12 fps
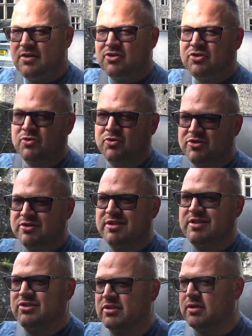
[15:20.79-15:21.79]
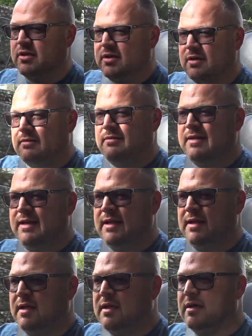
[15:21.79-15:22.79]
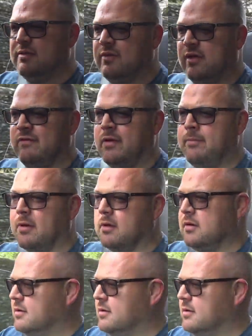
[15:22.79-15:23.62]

Shorts and t-shirt, nearly November.